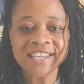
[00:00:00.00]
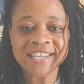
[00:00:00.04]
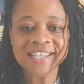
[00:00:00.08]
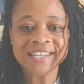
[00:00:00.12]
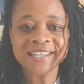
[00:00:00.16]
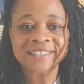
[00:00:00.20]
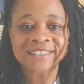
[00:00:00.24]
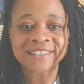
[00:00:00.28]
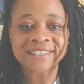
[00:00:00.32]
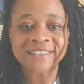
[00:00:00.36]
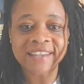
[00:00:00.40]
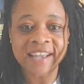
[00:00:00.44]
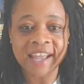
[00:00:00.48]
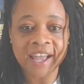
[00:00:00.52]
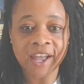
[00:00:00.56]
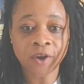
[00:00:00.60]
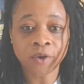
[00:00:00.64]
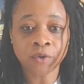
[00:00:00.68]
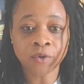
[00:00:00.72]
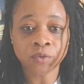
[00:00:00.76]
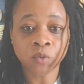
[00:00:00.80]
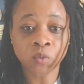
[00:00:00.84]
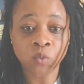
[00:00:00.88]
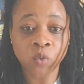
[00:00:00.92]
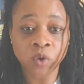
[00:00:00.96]
it
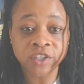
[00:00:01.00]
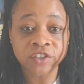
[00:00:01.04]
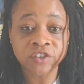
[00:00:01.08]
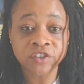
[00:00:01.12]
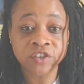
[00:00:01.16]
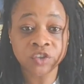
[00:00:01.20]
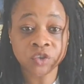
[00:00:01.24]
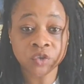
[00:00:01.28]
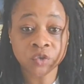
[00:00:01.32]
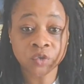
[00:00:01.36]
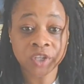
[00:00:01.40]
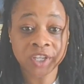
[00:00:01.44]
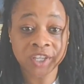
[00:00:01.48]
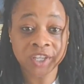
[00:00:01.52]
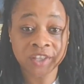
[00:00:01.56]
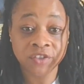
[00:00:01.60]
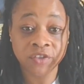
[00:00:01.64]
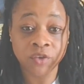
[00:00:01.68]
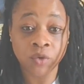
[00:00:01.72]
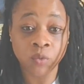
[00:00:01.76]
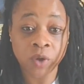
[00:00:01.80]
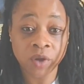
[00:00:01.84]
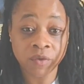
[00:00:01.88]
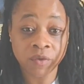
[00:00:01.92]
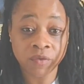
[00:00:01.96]
down once you get
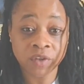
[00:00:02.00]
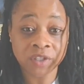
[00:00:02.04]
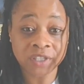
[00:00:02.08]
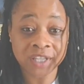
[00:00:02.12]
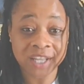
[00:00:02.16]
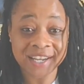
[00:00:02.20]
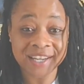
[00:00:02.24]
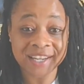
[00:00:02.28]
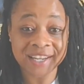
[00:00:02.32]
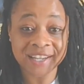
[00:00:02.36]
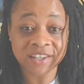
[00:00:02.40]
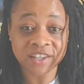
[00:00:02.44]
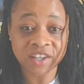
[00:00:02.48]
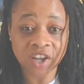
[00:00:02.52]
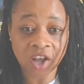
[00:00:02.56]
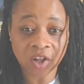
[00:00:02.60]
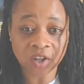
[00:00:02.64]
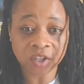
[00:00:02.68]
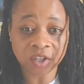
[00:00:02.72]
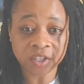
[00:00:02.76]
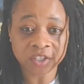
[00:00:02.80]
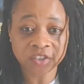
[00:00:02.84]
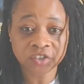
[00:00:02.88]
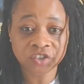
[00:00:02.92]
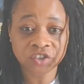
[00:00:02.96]
the revelating
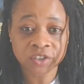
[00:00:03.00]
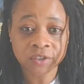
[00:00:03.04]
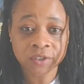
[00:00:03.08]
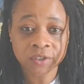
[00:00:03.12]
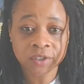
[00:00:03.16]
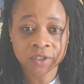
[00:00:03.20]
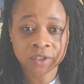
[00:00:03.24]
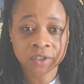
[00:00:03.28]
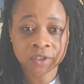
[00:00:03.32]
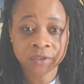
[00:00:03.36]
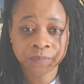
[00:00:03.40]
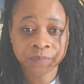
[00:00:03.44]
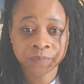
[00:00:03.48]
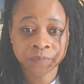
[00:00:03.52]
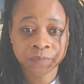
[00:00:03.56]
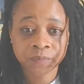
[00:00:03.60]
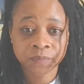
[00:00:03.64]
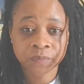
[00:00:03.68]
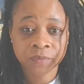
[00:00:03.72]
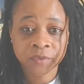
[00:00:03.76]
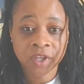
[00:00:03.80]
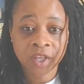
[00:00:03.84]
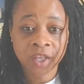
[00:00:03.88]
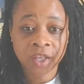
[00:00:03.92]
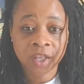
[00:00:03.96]
knowledge.
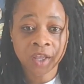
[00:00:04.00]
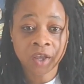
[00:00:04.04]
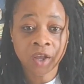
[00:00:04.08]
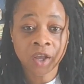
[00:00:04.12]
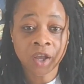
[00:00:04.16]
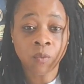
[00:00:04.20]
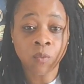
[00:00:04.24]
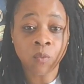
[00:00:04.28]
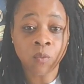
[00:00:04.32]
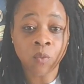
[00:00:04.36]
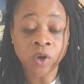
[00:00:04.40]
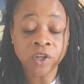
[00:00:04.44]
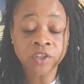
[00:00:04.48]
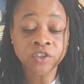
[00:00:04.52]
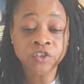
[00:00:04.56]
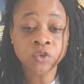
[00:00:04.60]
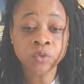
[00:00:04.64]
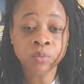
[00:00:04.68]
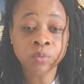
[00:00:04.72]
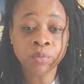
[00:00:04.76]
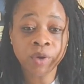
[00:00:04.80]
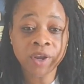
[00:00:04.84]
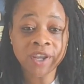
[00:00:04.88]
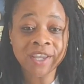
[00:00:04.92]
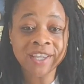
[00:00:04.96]
Once
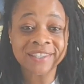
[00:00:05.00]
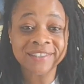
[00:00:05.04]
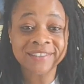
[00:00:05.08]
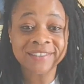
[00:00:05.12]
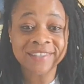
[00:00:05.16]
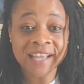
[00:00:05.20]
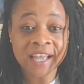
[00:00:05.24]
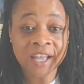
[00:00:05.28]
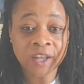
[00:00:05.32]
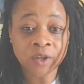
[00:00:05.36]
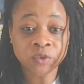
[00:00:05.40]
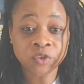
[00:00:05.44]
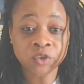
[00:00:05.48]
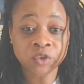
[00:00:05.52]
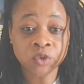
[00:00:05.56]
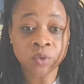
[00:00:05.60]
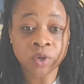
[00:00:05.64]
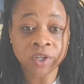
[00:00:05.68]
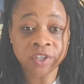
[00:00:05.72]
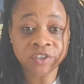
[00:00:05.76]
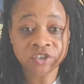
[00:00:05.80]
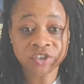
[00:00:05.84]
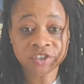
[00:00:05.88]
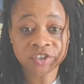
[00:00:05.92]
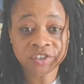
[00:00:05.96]
you break it down to
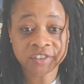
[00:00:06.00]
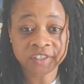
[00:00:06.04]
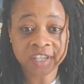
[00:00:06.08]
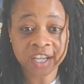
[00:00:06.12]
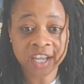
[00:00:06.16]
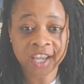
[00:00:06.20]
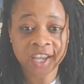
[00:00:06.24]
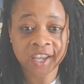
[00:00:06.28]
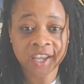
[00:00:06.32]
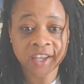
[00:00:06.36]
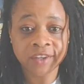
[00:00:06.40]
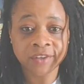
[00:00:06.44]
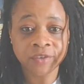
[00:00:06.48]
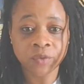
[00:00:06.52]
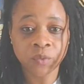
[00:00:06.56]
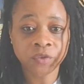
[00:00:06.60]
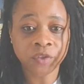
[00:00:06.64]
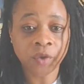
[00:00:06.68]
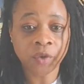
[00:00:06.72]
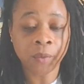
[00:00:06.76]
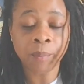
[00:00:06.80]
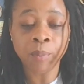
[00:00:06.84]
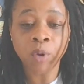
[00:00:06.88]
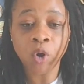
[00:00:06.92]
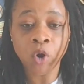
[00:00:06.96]
understand
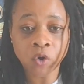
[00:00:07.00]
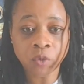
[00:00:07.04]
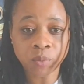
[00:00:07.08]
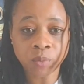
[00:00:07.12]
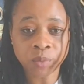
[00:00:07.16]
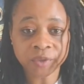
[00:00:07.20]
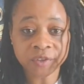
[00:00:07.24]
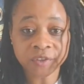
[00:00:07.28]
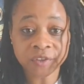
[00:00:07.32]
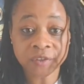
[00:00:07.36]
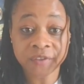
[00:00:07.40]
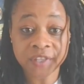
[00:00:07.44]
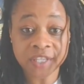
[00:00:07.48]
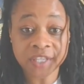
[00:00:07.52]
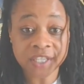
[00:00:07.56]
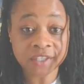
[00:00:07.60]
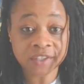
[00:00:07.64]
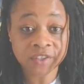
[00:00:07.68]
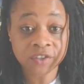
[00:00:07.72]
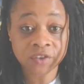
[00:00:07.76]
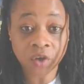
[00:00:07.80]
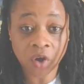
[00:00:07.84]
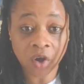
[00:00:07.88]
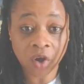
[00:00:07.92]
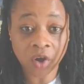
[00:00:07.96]
the purpose of
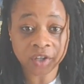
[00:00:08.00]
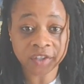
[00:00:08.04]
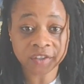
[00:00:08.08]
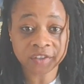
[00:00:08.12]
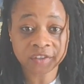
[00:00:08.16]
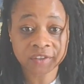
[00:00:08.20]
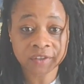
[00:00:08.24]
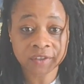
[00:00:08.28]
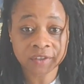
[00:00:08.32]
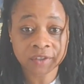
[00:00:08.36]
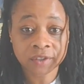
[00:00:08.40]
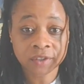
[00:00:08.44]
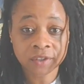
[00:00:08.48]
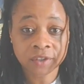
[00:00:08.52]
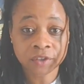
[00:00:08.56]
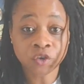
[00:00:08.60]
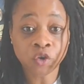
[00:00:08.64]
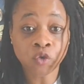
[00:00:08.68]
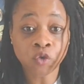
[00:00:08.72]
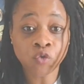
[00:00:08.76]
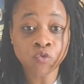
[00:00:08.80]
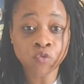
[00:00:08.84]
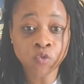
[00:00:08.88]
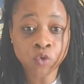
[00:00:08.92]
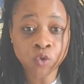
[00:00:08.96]
these thoughts,
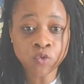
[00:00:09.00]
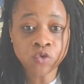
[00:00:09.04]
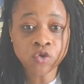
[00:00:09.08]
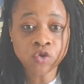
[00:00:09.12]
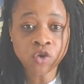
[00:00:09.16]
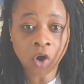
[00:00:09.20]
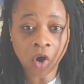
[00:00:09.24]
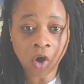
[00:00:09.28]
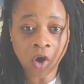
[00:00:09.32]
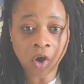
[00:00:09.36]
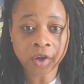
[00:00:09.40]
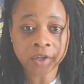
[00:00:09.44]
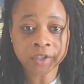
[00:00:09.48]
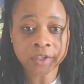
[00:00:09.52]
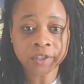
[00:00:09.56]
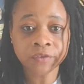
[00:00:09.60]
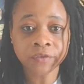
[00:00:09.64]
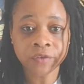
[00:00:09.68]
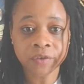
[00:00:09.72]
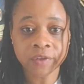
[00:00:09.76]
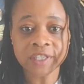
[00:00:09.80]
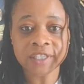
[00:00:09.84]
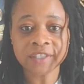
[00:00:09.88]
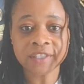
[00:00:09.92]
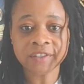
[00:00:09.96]
the root cause
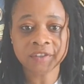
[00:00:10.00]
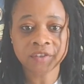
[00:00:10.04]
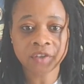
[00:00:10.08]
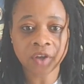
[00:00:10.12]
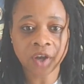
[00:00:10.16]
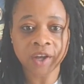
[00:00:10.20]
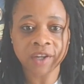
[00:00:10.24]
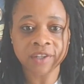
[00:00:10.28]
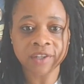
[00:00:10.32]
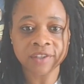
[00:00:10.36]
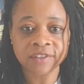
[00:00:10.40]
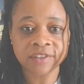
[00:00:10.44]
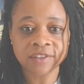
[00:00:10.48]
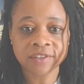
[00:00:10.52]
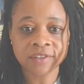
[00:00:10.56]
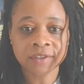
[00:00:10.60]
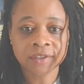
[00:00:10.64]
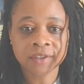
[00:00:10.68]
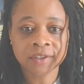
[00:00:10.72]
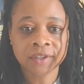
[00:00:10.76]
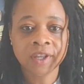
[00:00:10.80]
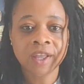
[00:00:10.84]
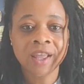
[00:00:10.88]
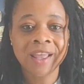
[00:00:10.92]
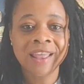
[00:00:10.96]
for these thoughts,
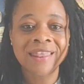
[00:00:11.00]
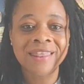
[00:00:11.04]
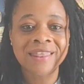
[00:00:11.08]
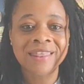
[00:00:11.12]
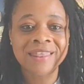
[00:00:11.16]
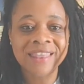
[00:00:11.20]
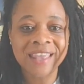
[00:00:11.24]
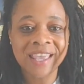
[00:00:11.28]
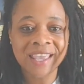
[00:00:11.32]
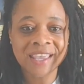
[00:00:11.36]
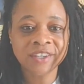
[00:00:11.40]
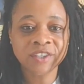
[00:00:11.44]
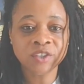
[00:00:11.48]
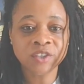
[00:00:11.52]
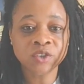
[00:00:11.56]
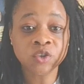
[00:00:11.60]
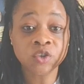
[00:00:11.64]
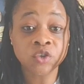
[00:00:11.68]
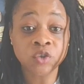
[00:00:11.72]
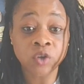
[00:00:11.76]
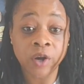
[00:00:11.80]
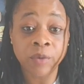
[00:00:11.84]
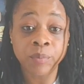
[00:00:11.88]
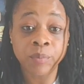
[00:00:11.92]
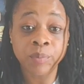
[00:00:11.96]
then you
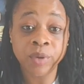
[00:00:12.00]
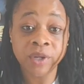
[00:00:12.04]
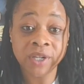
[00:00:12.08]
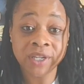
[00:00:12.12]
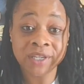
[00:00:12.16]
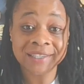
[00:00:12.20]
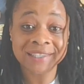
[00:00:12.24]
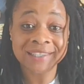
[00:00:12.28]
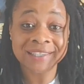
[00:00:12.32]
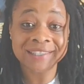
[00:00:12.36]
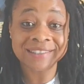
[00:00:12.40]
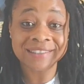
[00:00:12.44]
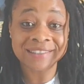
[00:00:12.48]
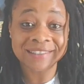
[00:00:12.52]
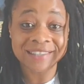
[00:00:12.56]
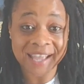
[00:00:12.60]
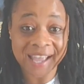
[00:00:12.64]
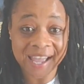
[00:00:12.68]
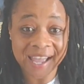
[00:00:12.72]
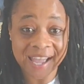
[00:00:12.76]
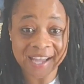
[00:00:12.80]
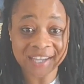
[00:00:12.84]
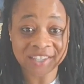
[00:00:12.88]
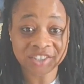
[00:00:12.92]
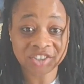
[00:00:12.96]
start putting it into
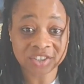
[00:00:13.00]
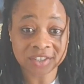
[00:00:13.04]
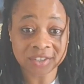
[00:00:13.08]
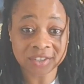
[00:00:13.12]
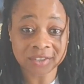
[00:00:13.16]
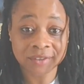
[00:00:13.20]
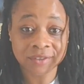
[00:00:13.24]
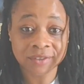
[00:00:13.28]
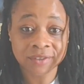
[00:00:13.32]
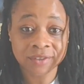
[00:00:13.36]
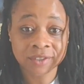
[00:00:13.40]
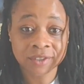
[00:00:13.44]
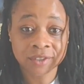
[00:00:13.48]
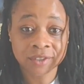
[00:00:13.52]
action.